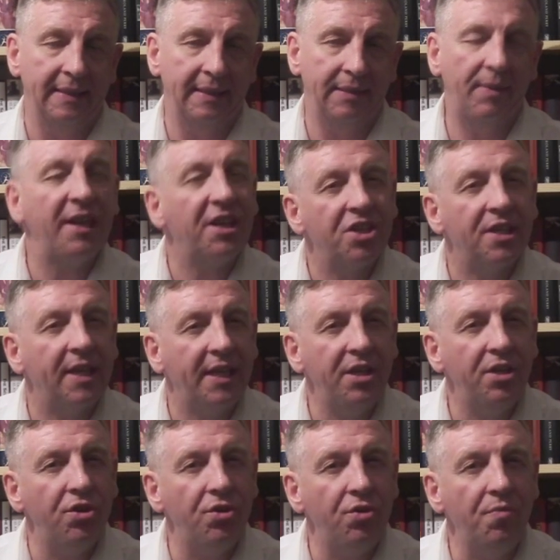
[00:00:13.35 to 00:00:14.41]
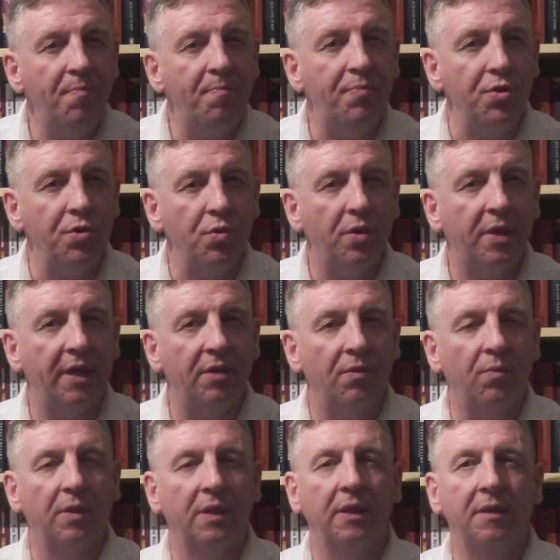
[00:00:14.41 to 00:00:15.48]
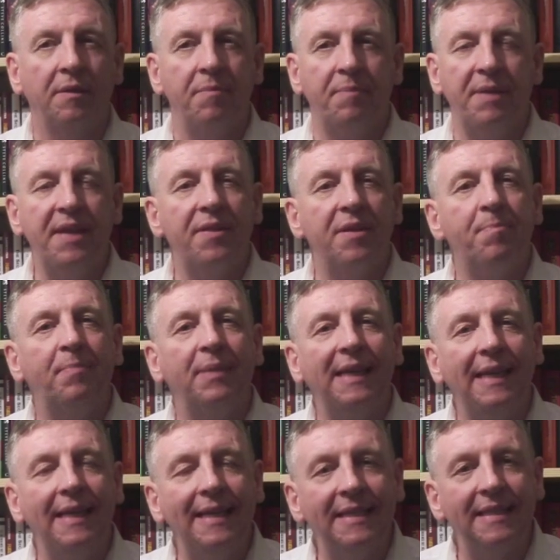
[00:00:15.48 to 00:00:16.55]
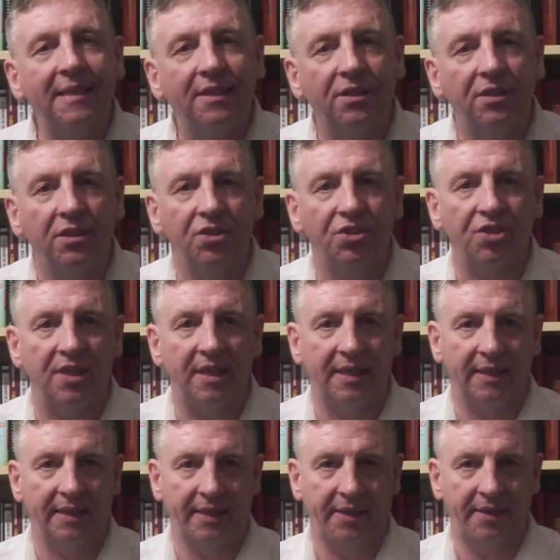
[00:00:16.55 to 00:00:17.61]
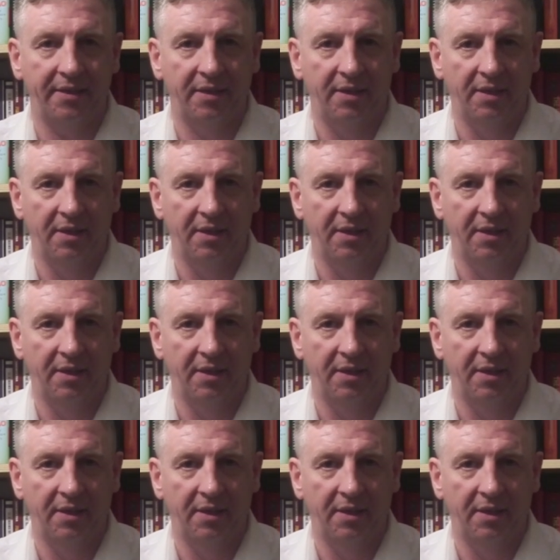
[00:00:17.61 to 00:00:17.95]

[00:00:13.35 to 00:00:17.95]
When I say new book, it will be the political side